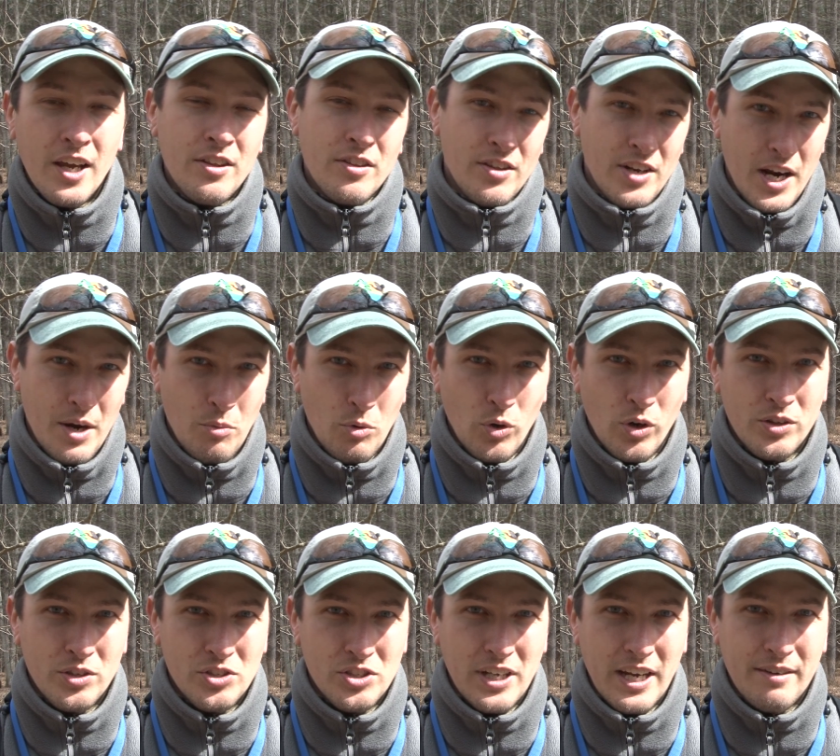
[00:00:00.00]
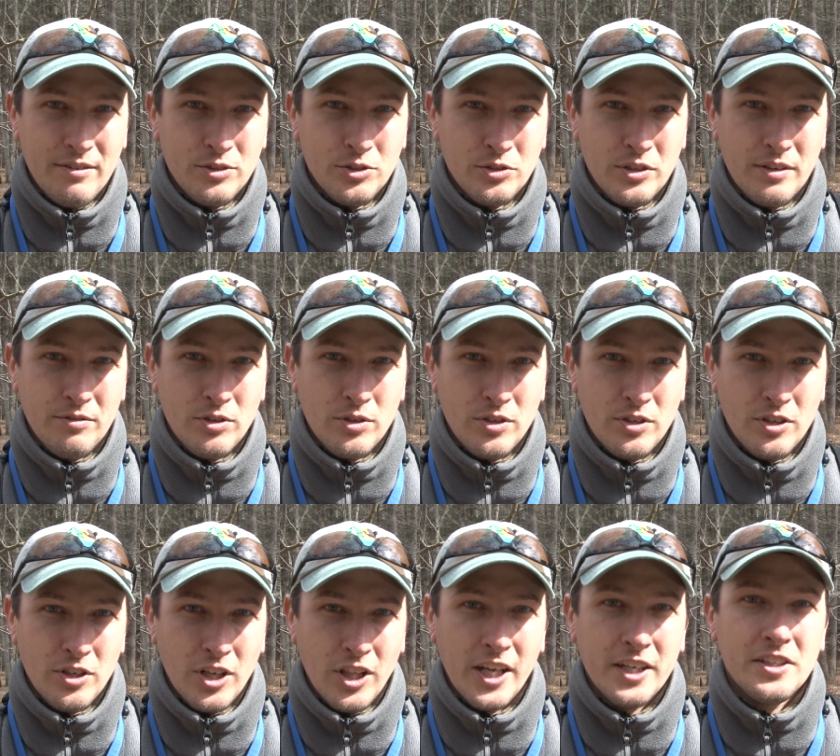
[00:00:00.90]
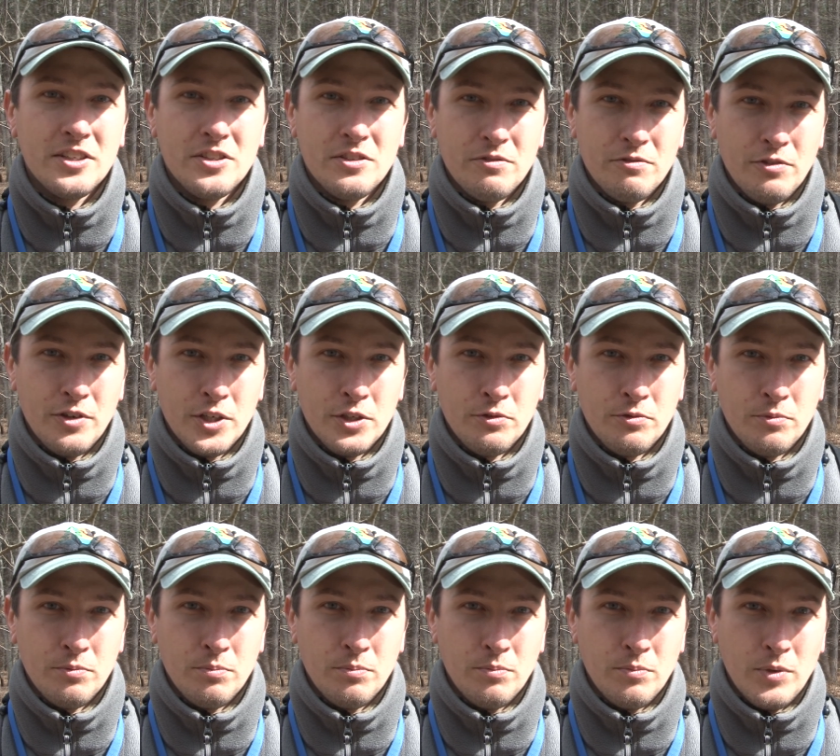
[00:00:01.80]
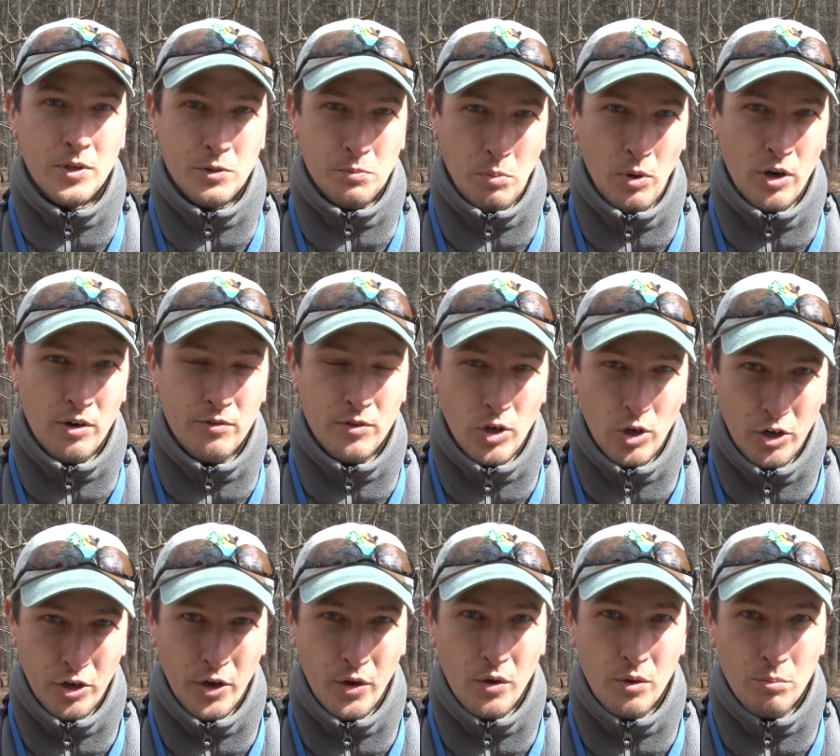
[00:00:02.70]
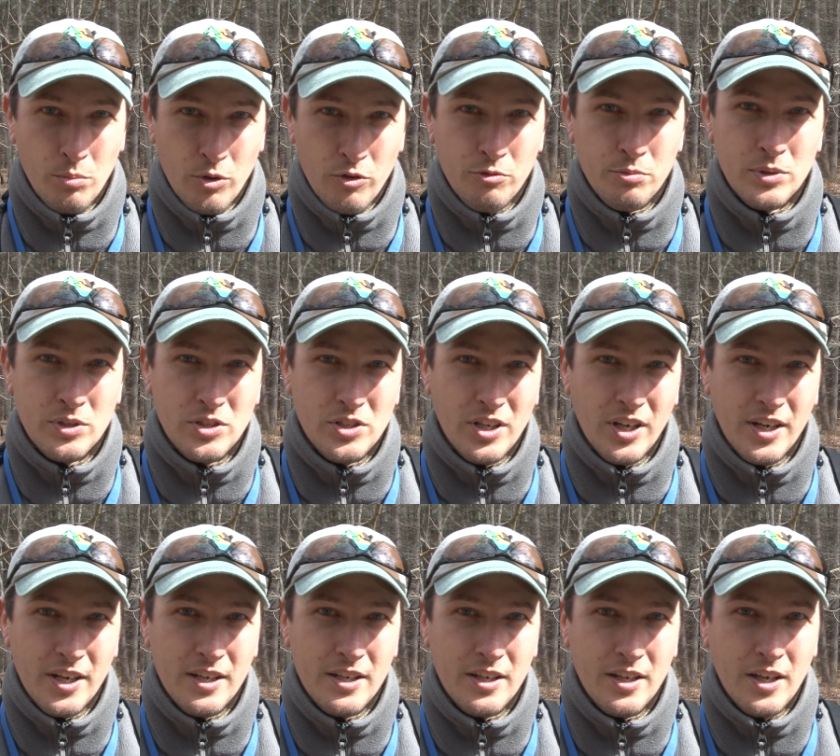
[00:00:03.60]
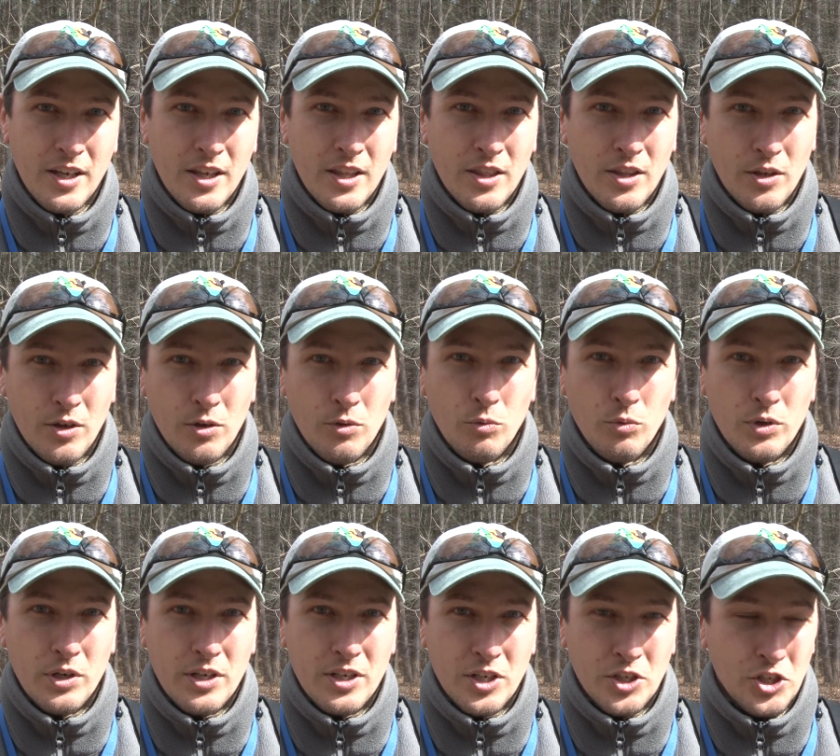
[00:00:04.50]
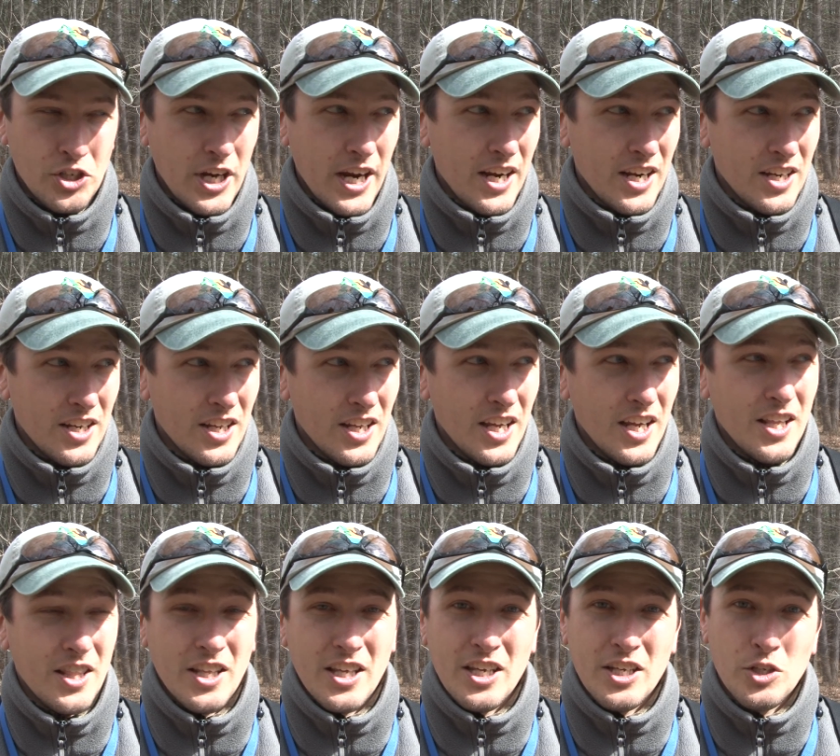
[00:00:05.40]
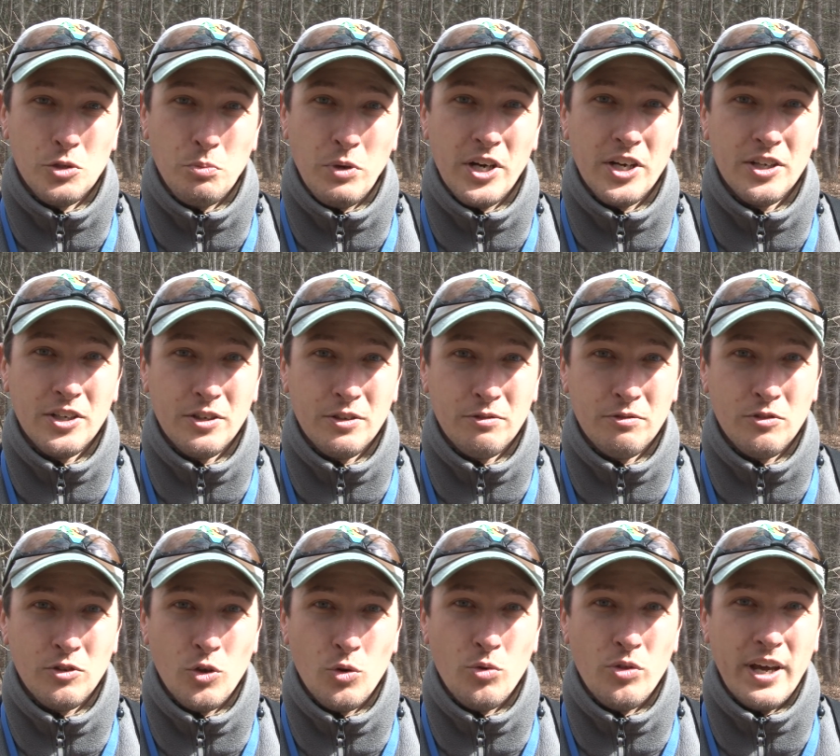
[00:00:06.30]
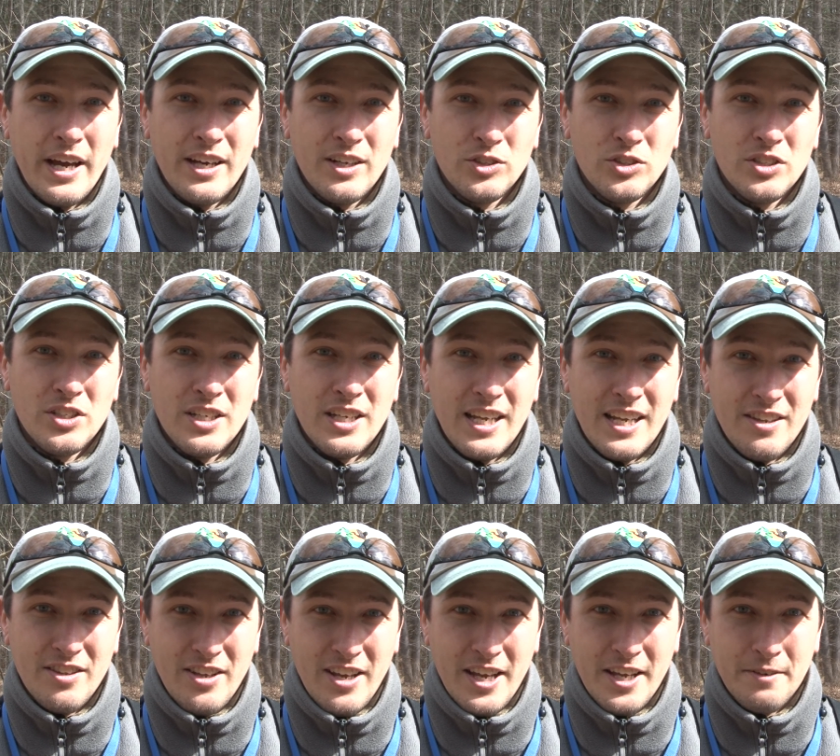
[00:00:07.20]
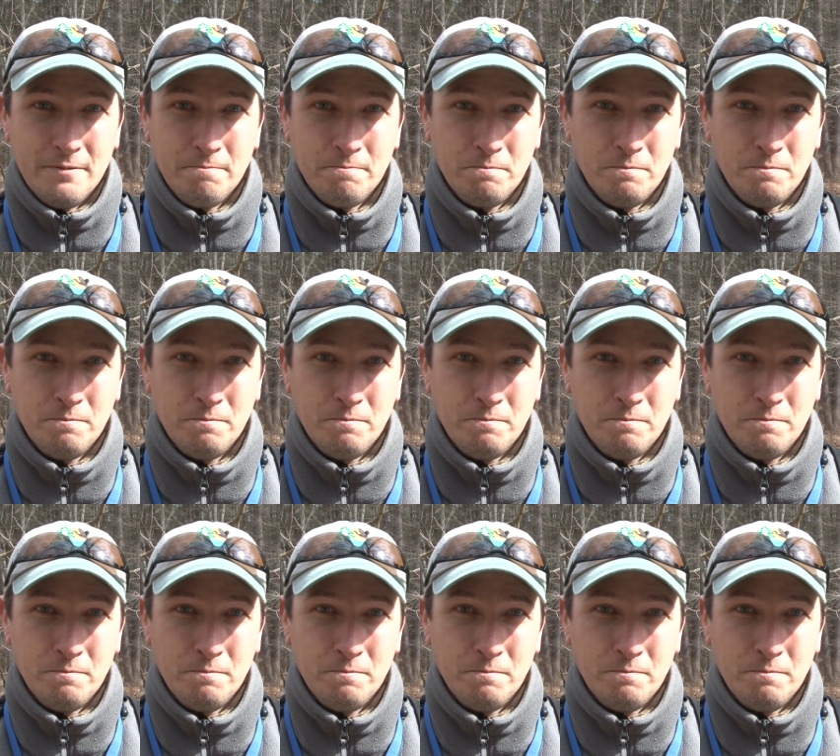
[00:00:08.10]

Today we're on the Savage River collecting some fish as part of an ongoing movement study that we initiated in the spring of 2010.